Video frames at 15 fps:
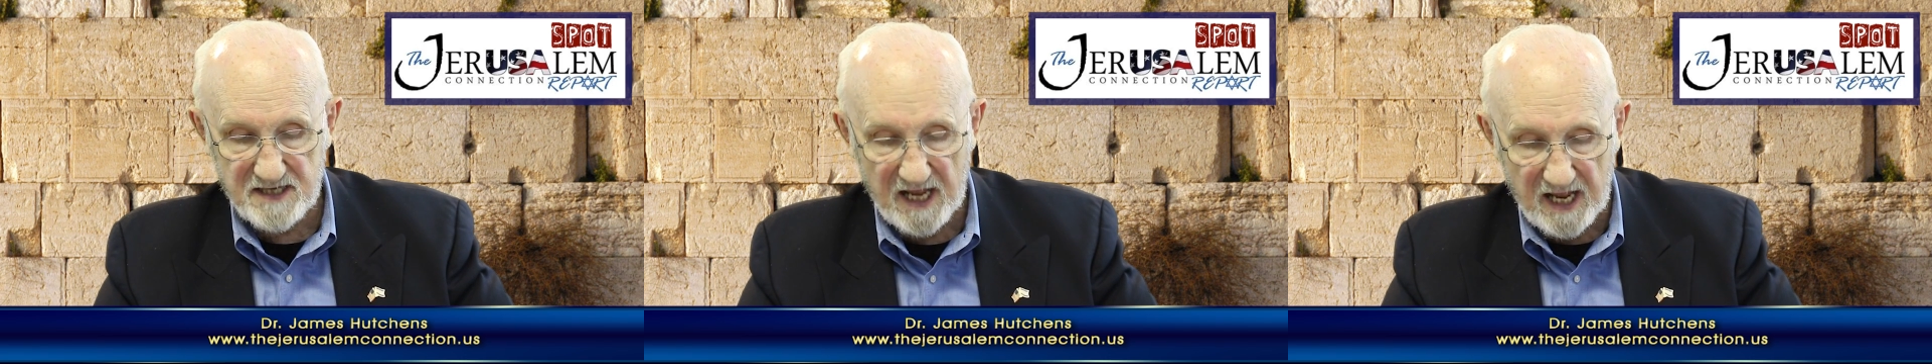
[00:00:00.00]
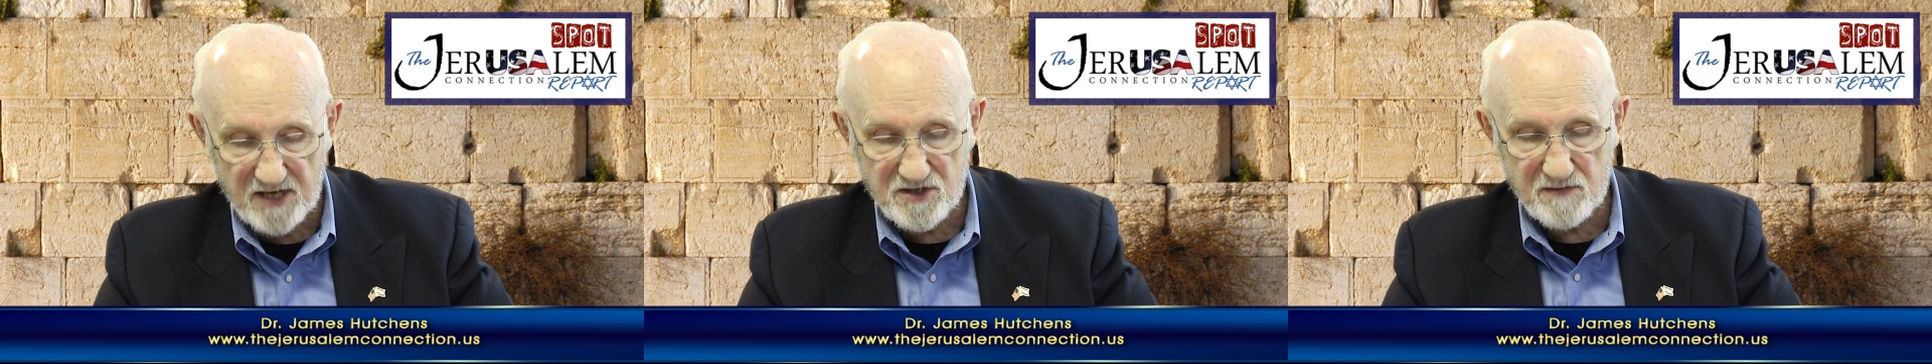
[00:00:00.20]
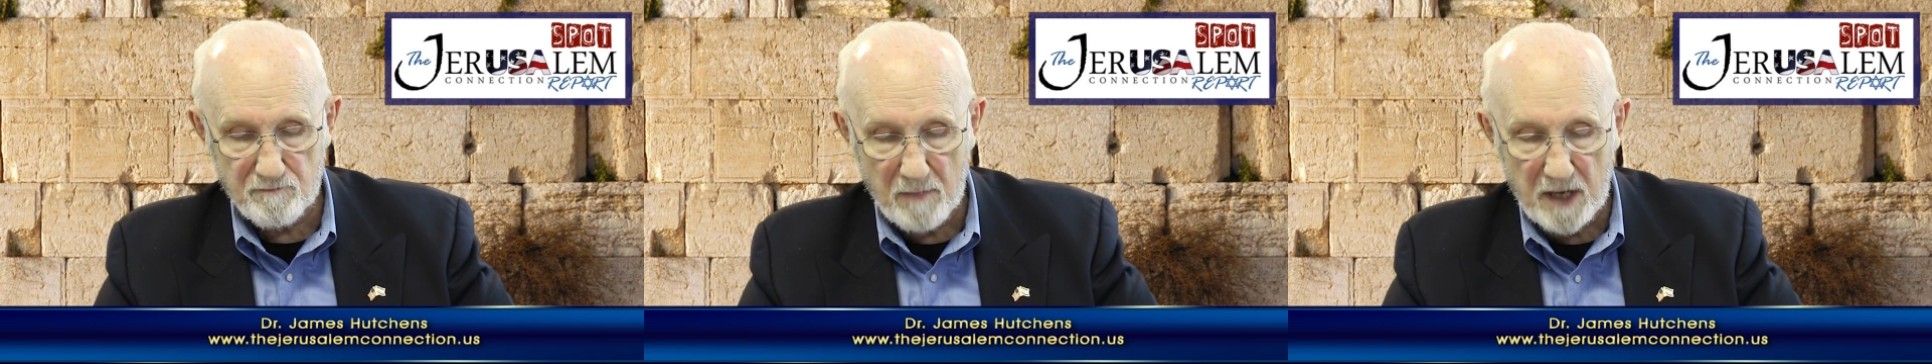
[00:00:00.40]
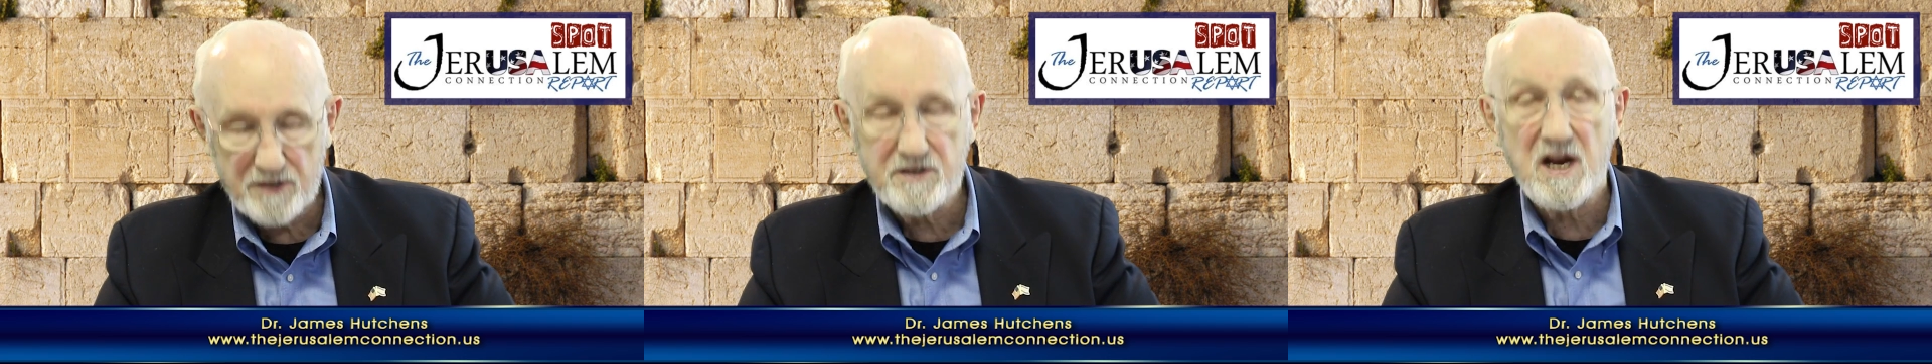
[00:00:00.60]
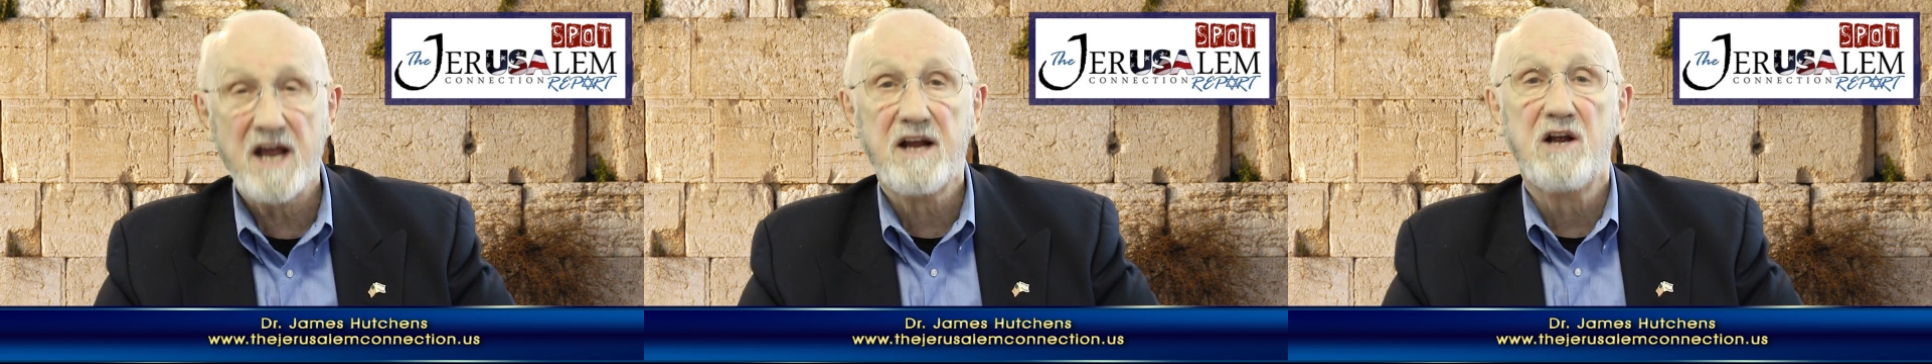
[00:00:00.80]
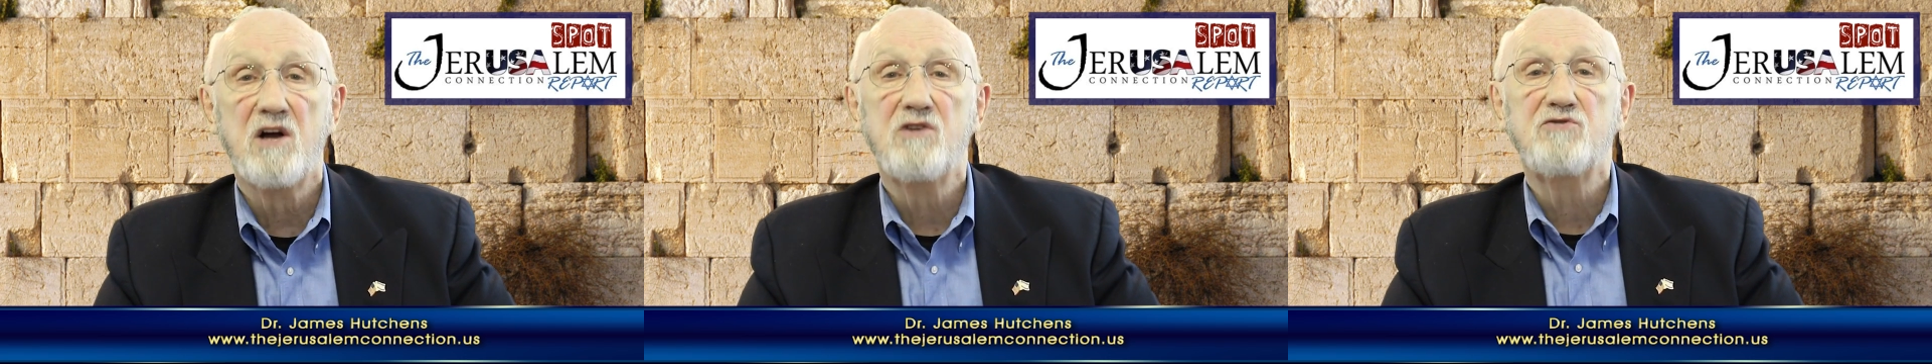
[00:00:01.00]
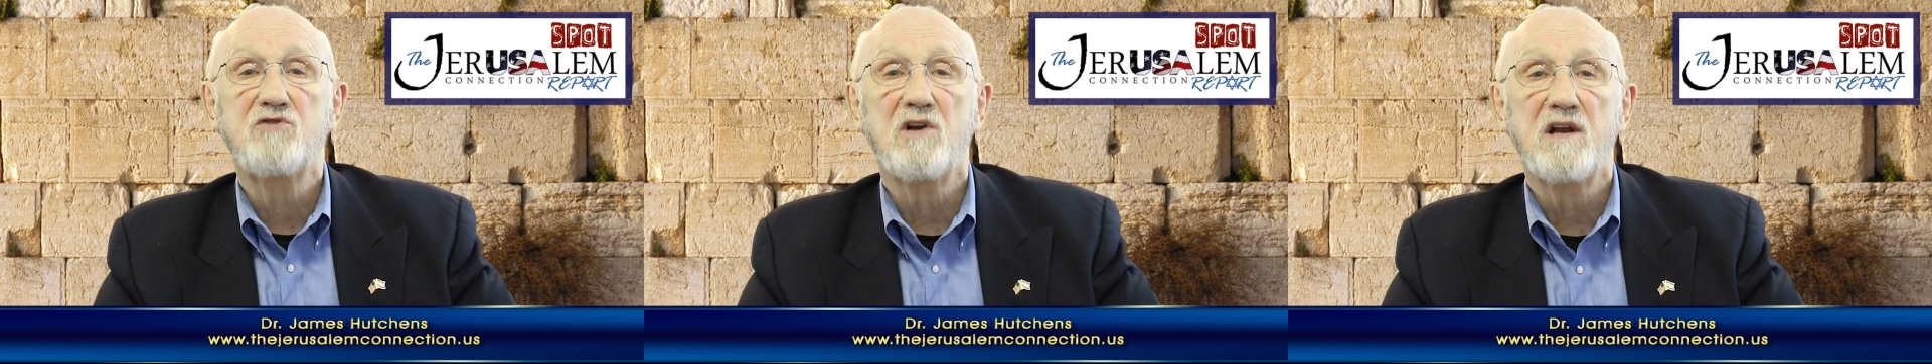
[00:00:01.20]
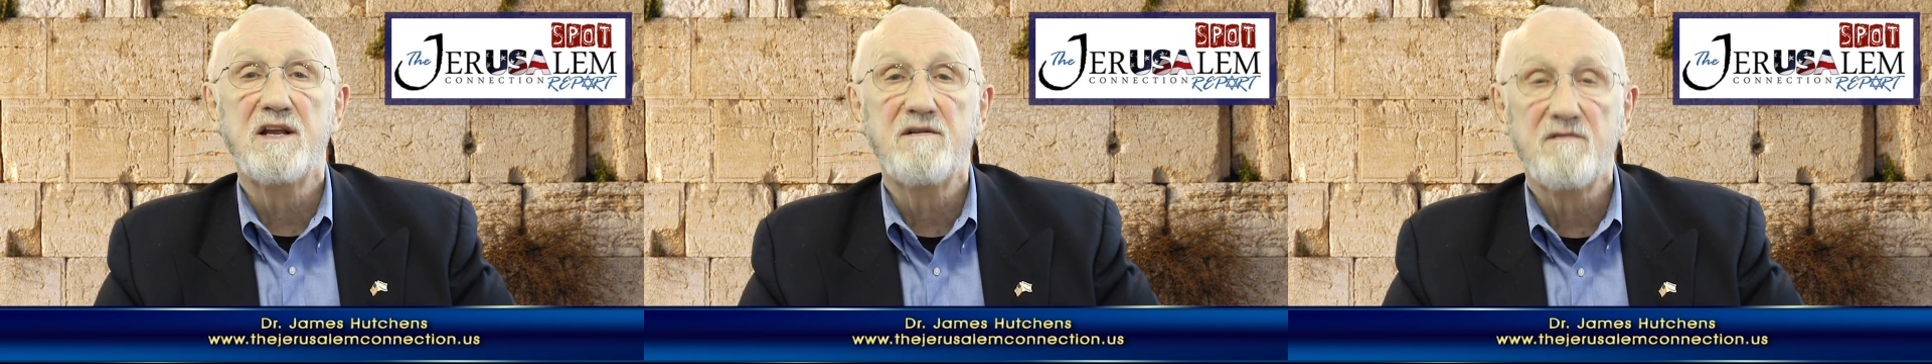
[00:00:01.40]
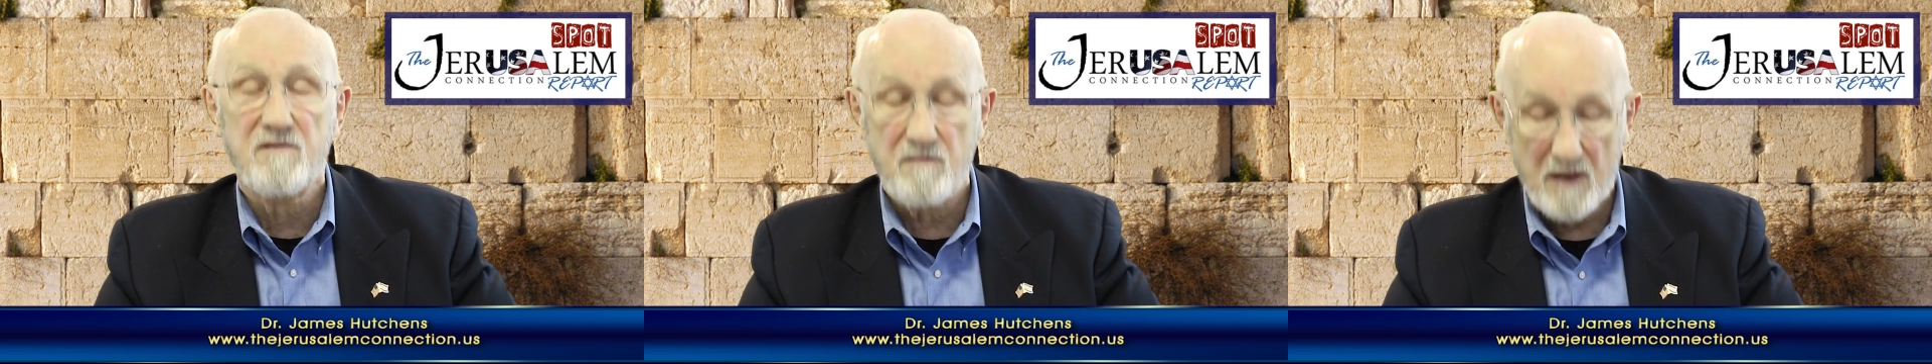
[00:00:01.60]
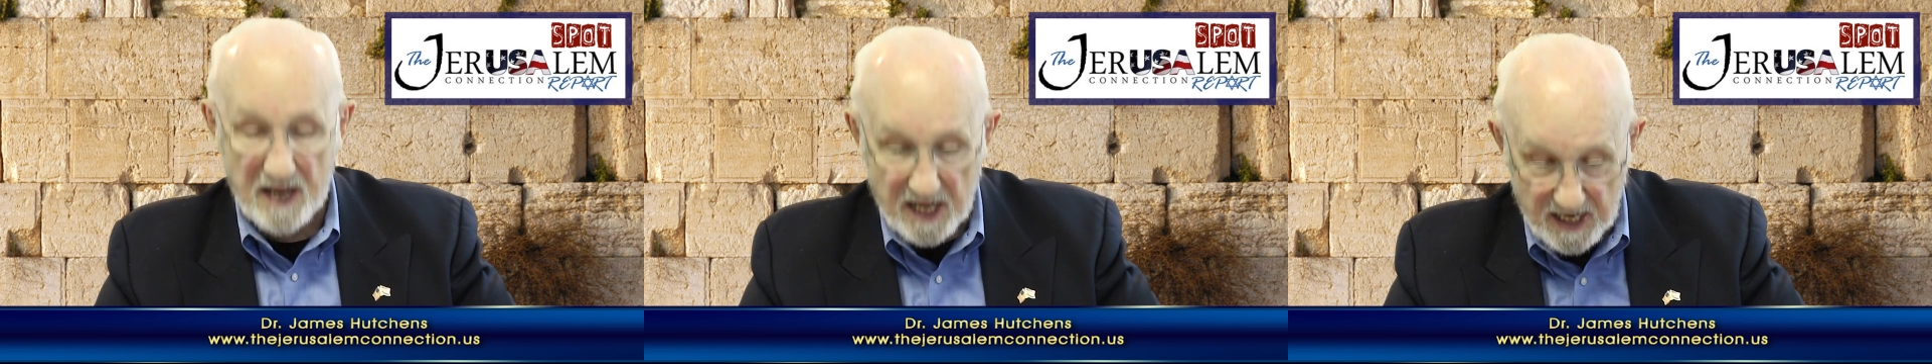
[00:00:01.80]
Hence,
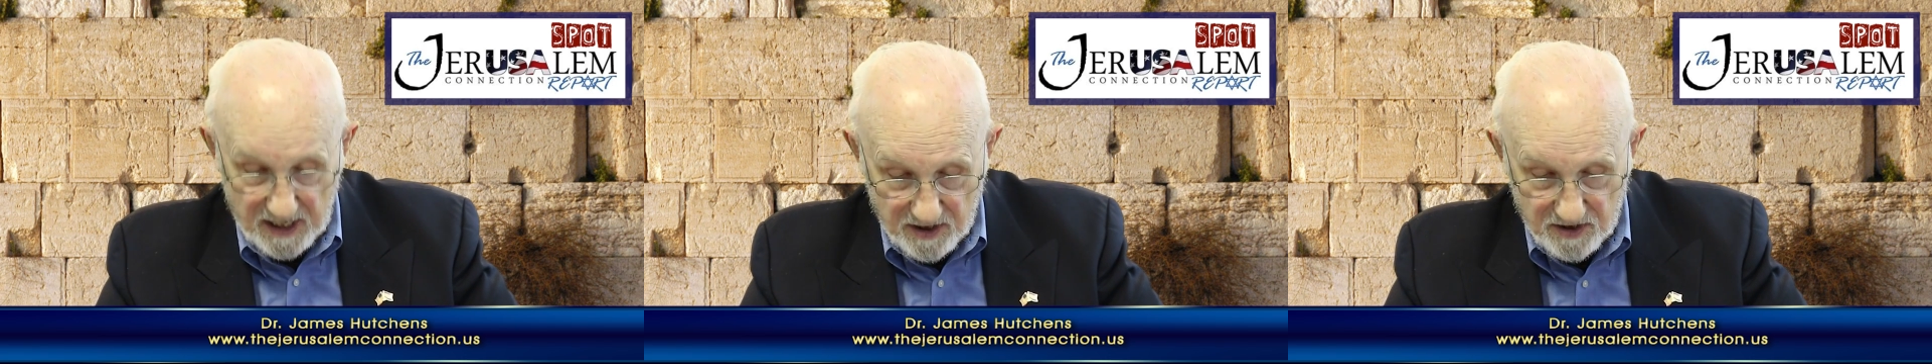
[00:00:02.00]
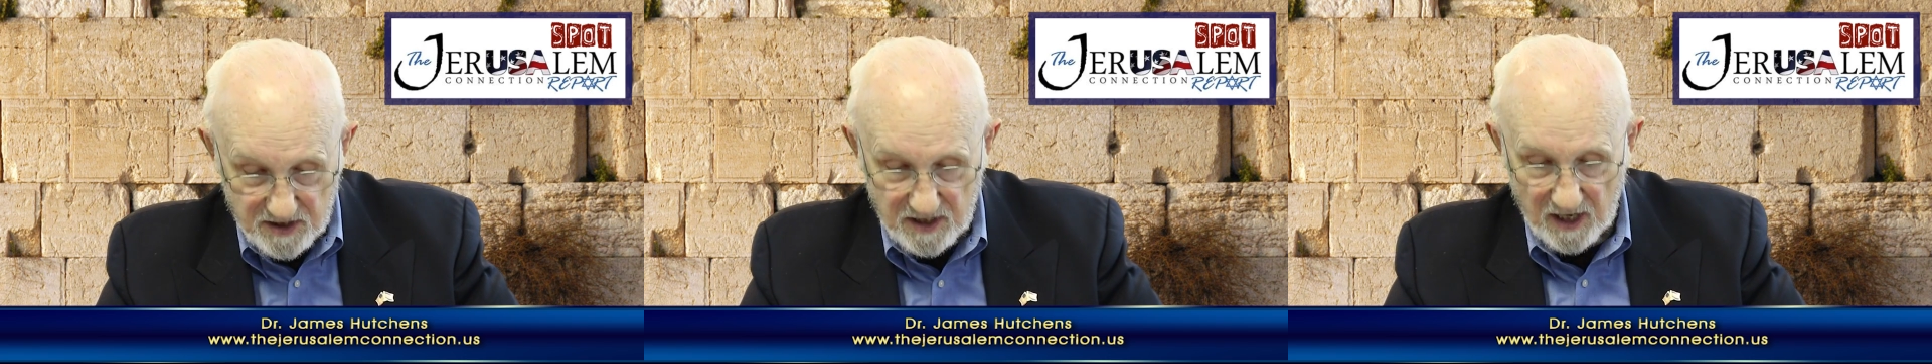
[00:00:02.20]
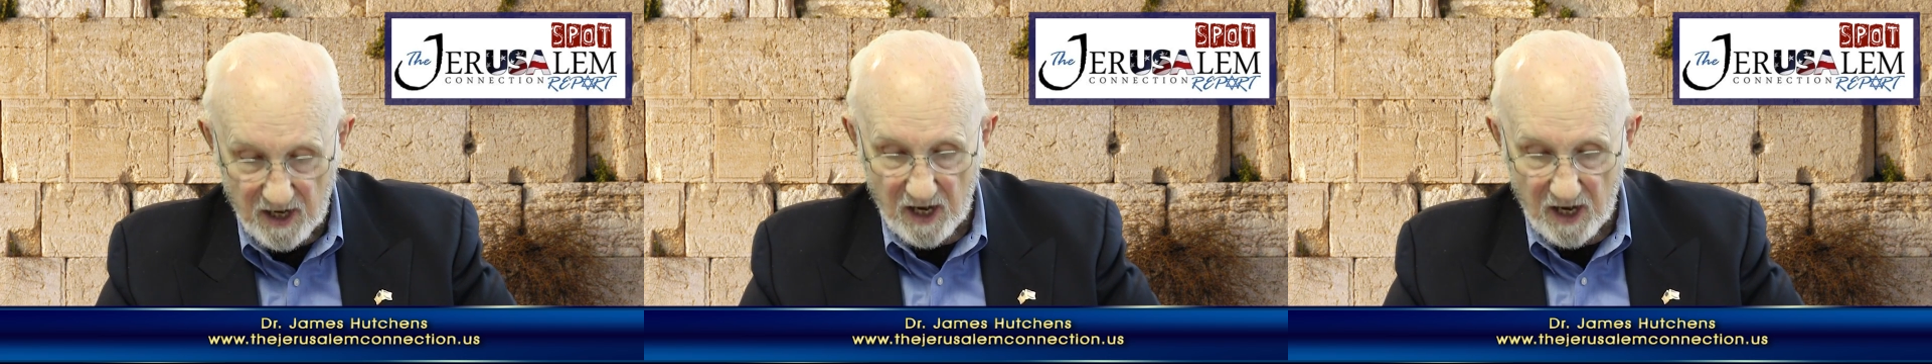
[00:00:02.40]
multiculturalism is